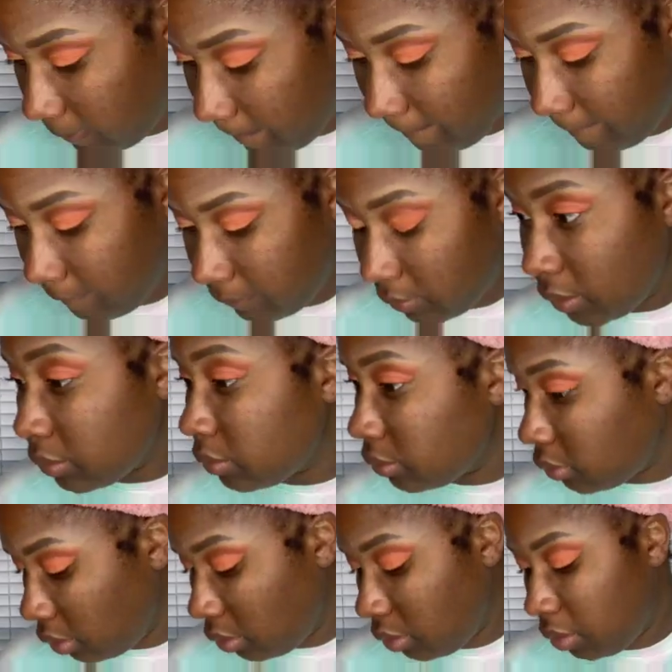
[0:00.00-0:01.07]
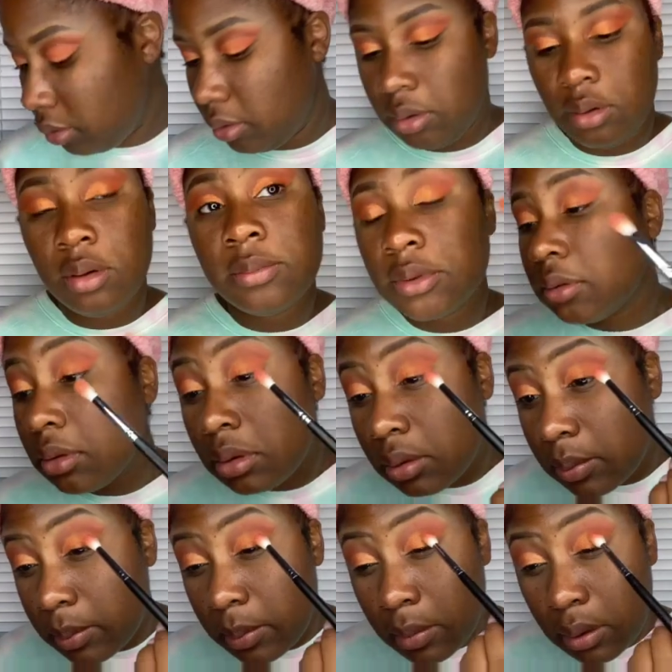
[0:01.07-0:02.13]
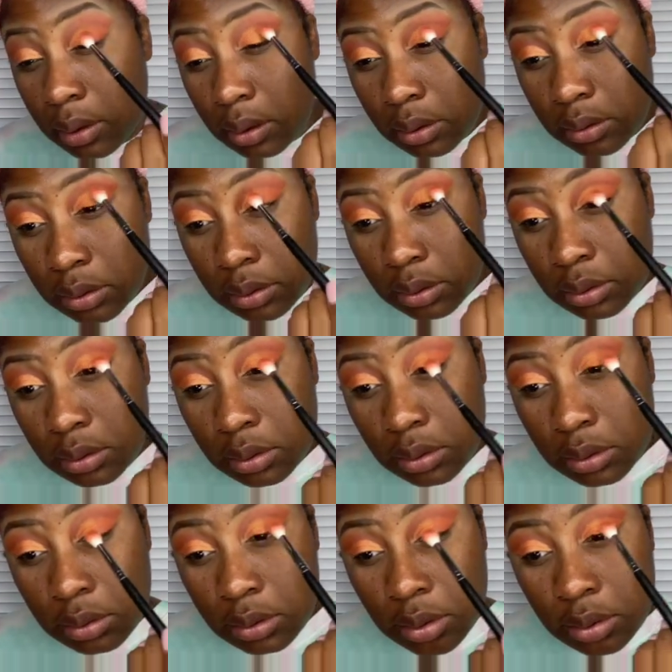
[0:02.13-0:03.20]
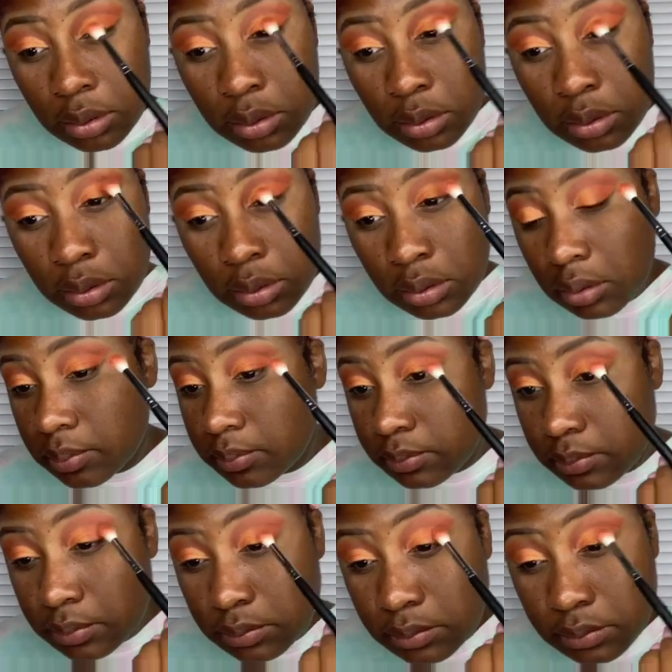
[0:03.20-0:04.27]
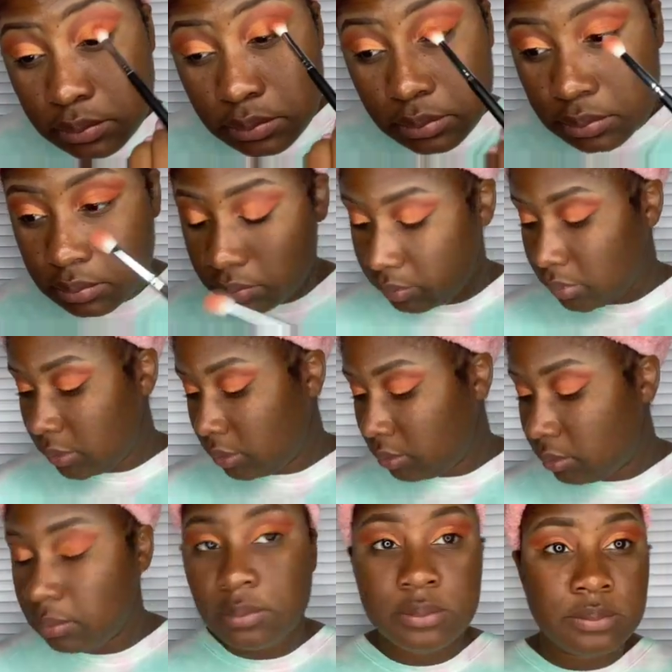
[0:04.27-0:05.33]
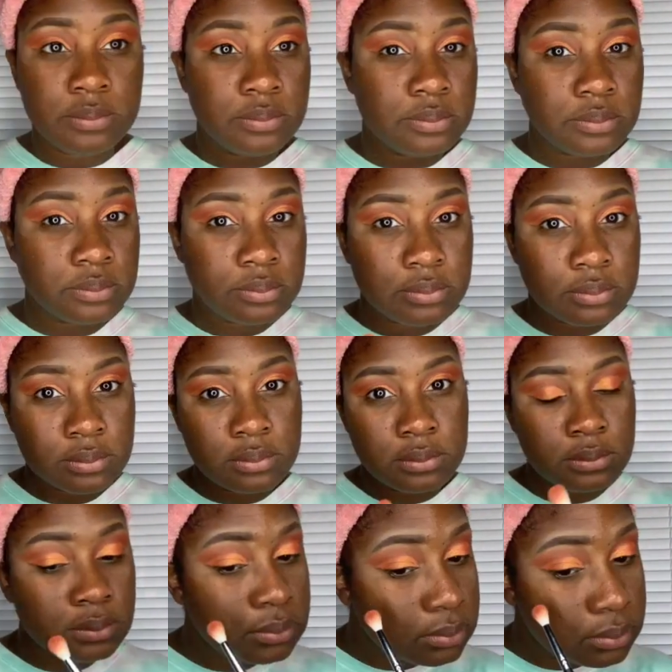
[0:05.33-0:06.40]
where I'll take my blending brush and just kind of bluff out those two